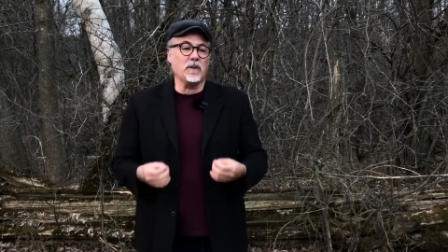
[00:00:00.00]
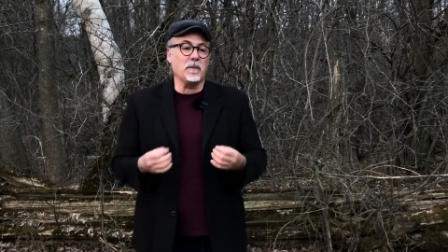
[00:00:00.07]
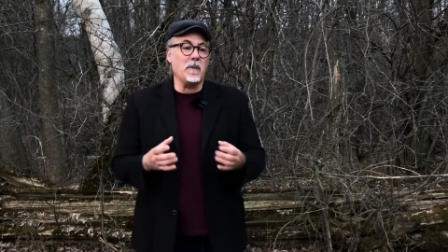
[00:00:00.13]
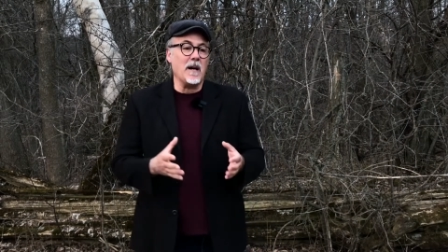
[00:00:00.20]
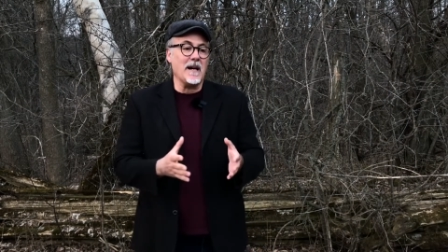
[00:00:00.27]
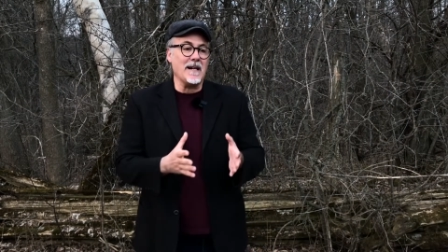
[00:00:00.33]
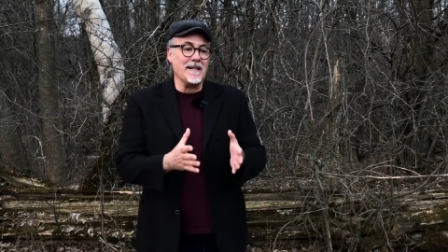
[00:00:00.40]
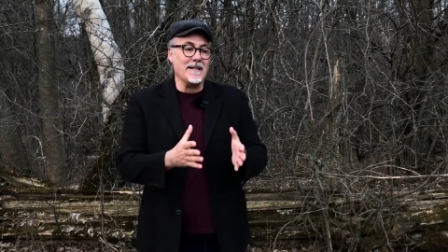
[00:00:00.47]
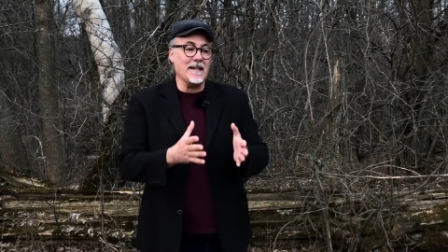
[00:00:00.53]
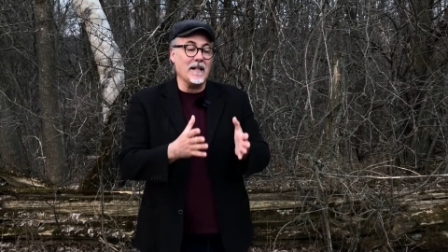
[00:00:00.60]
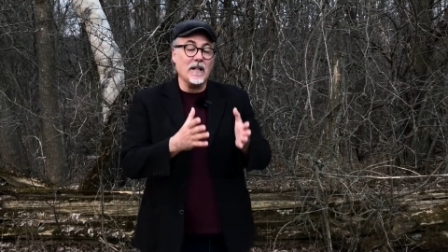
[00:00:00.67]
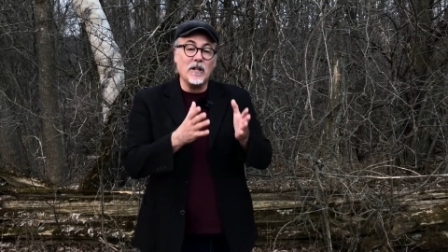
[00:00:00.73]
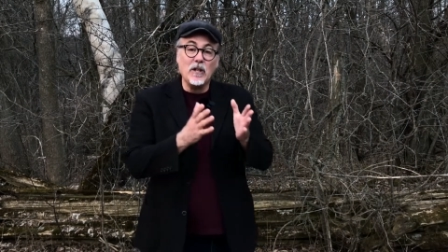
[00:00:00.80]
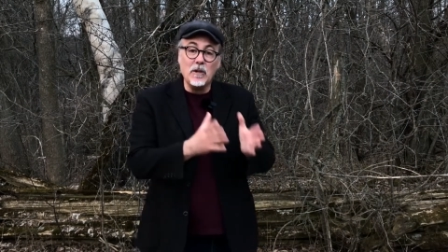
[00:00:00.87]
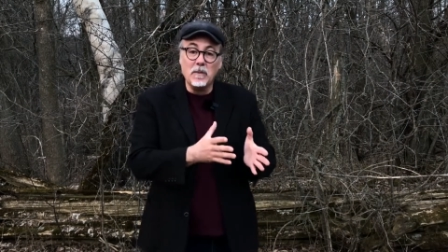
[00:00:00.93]
upon
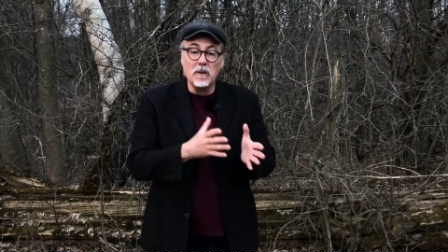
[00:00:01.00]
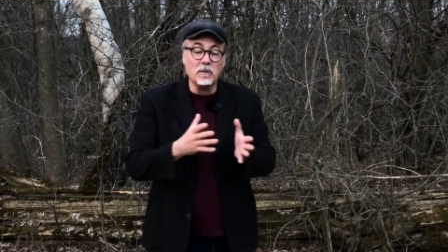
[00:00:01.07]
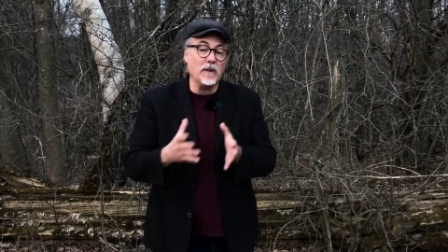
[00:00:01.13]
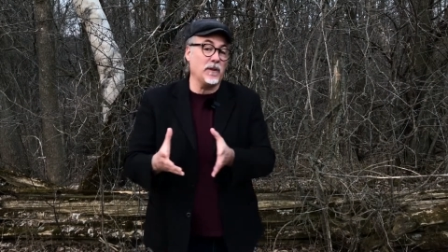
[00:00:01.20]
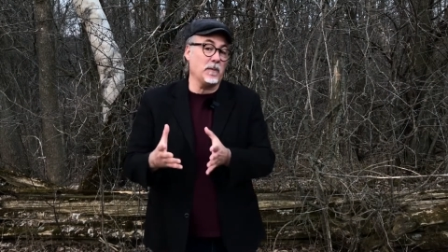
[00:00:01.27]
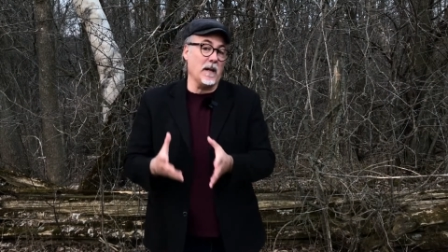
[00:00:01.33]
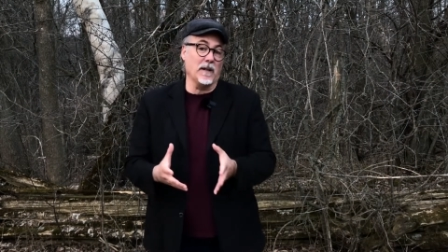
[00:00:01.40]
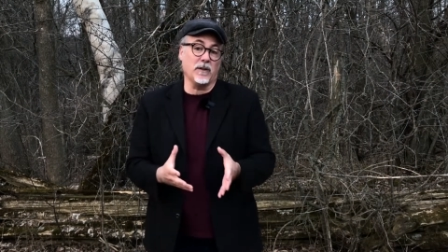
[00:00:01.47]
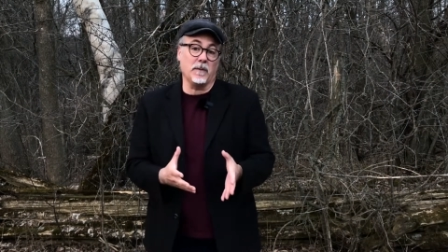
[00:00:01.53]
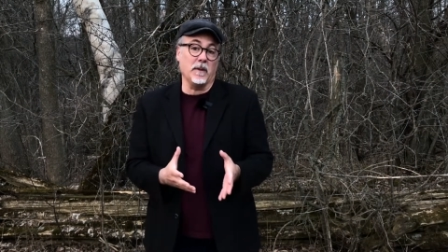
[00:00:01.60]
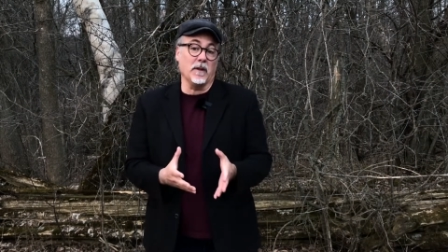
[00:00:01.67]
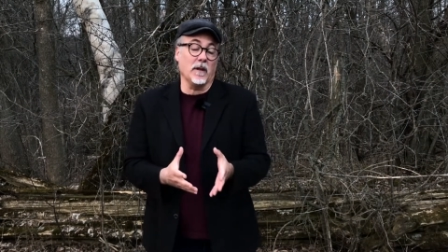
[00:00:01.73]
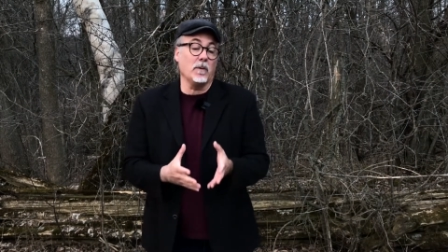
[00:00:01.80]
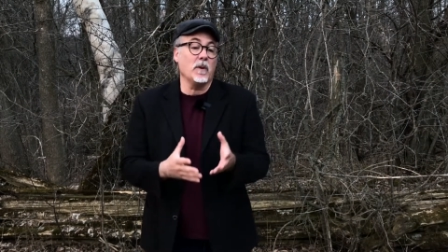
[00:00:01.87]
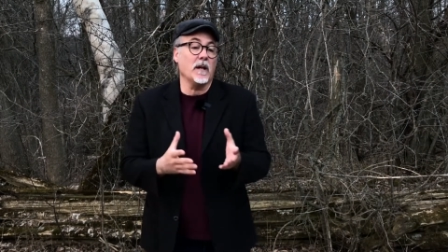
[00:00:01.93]
human
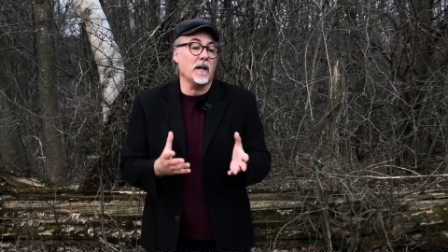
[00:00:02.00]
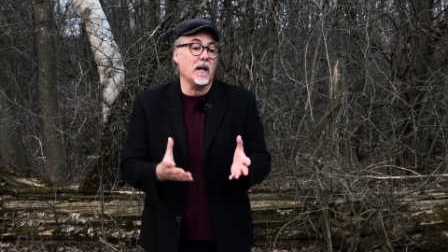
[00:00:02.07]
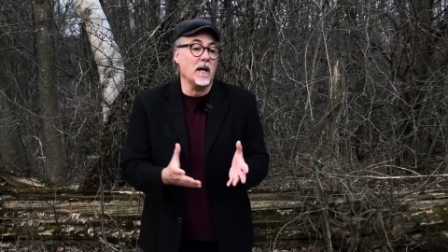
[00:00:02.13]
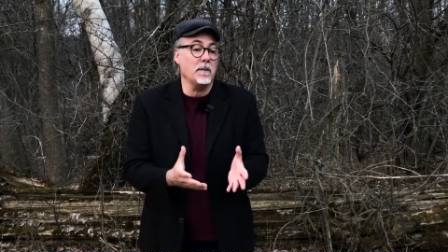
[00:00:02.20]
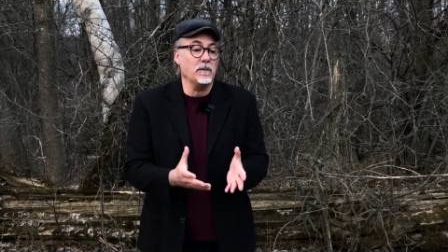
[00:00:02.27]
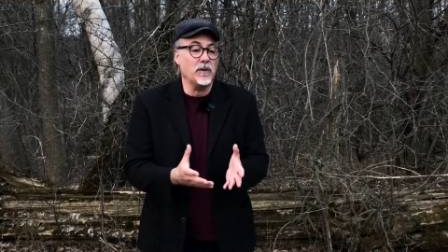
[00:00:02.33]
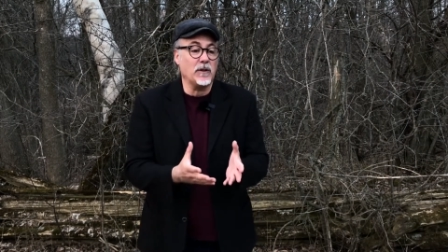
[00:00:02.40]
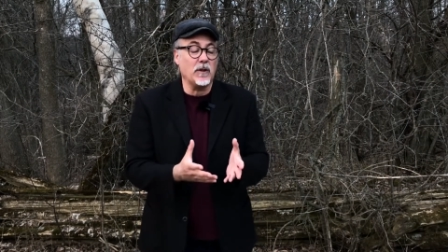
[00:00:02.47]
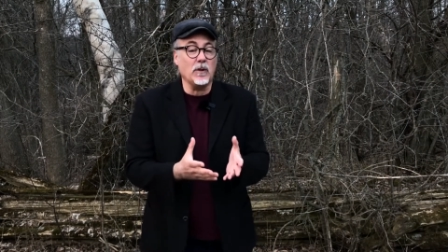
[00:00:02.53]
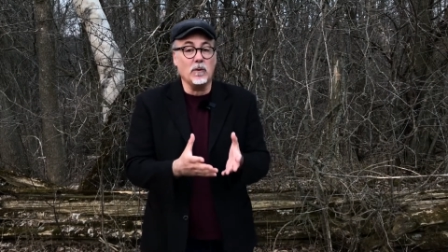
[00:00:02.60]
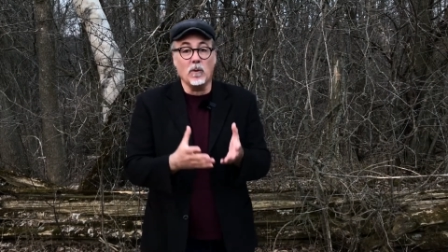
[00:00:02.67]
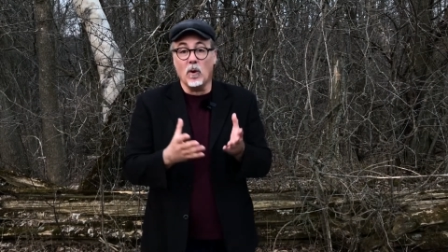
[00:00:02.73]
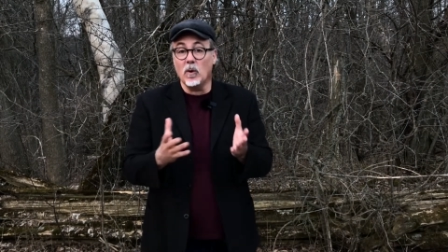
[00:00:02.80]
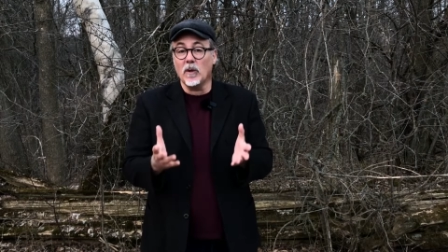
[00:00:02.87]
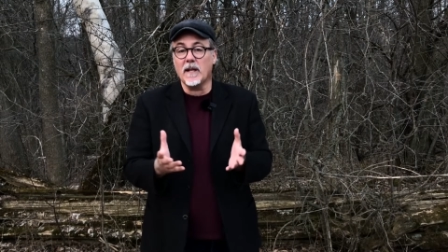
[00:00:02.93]
responsibility when it comes to
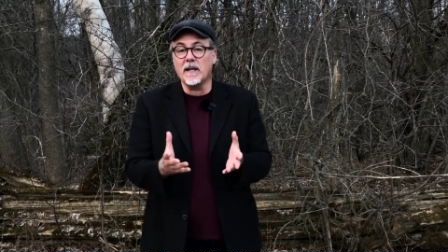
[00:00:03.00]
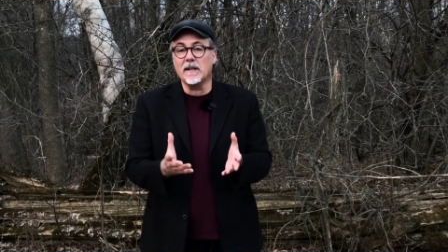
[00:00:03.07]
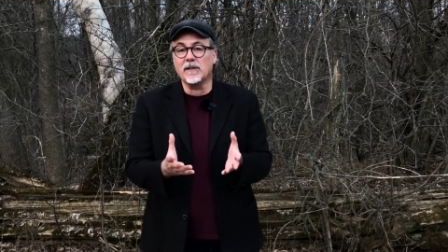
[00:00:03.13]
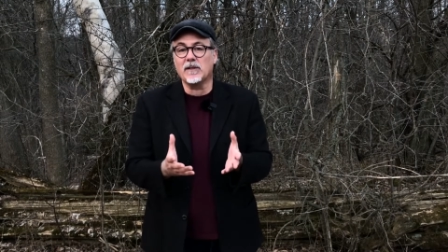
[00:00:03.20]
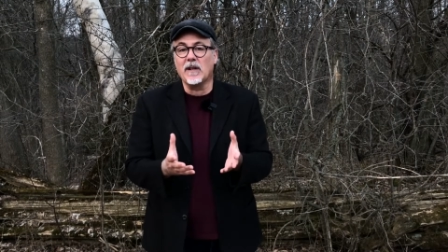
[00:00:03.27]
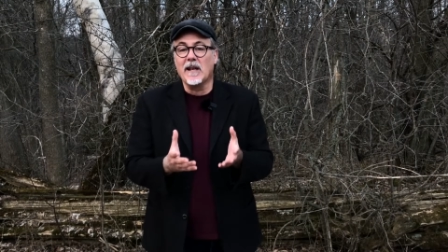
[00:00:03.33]
holiness